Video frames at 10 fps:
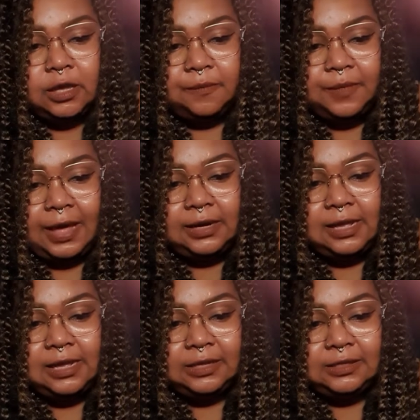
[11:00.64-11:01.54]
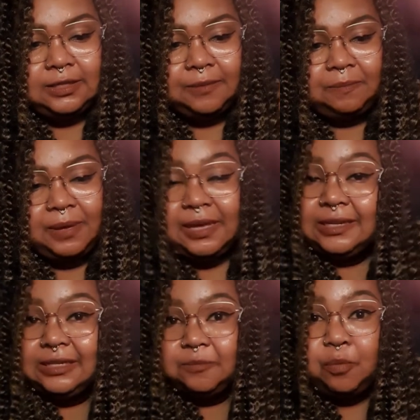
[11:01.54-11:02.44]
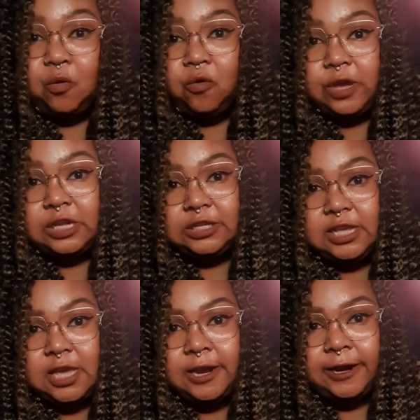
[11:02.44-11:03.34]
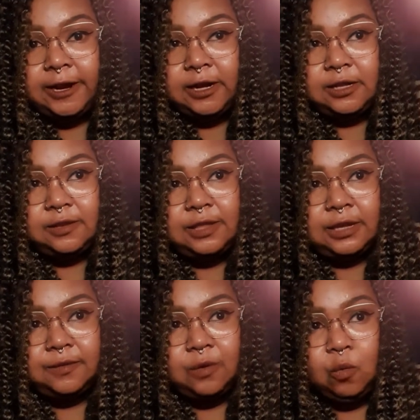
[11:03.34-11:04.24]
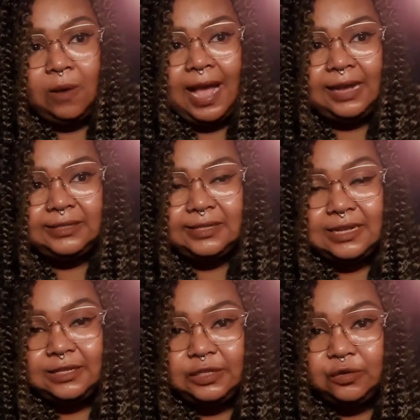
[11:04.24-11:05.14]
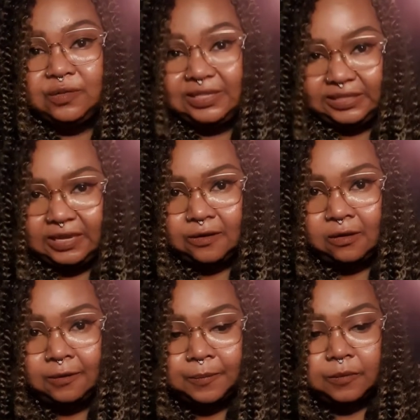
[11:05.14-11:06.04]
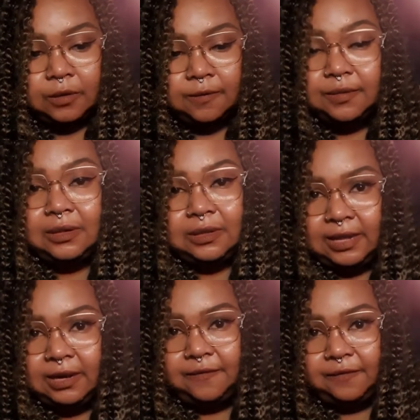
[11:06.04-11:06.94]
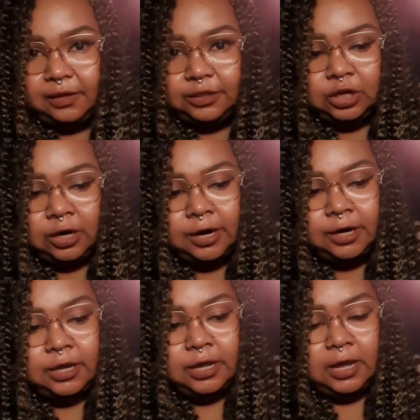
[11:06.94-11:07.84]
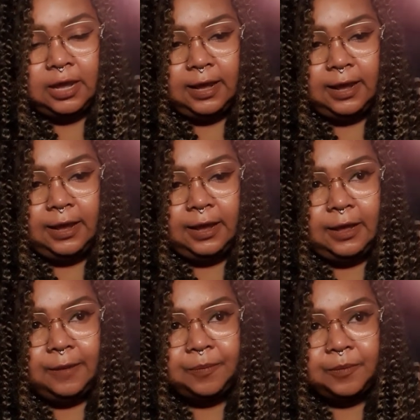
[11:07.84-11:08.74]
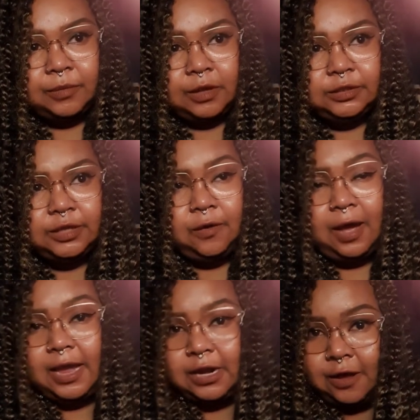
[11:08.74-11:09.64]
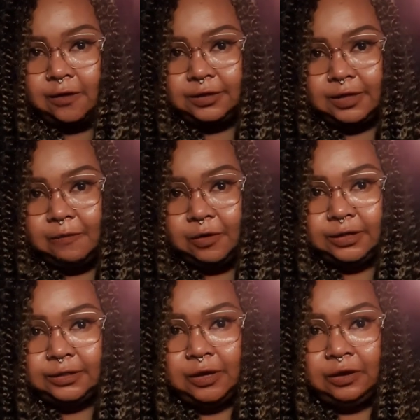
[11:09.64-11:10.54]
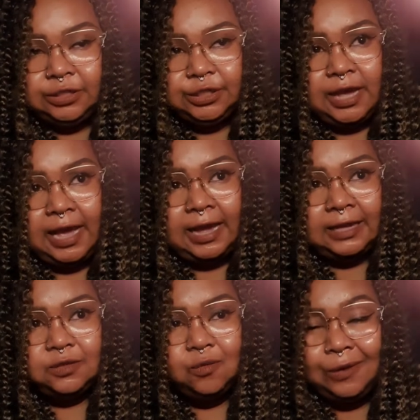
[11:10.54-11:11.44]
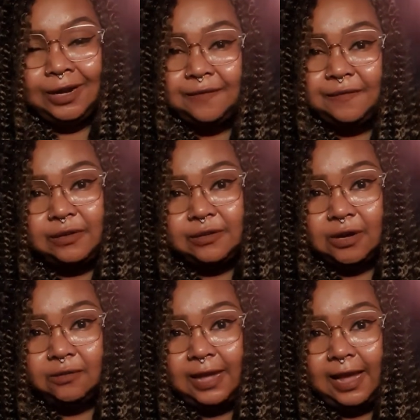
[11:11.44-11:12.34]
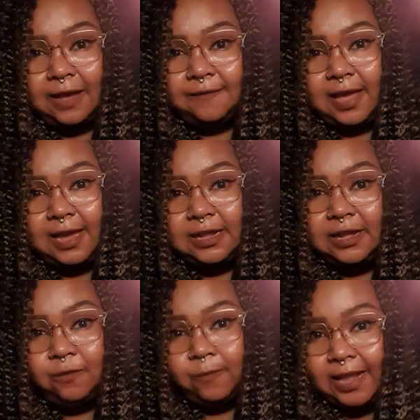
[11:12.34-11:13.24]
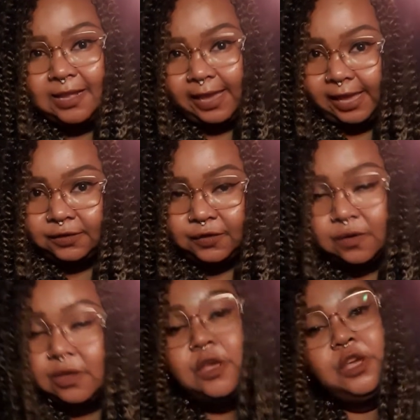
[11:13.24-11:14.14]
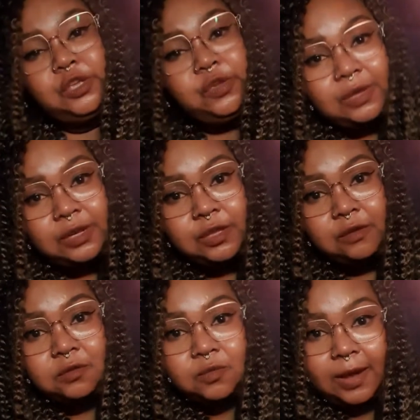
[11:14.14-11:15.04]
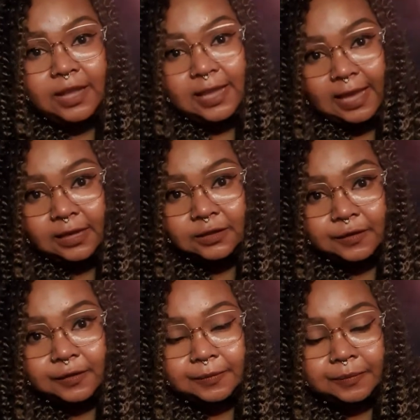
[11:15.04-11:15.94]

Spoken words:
That is the biggest point here. The wax needs to seal the lid of the jar. So I know someone is going to ask, what if you don't have any red candle? You can use white candle.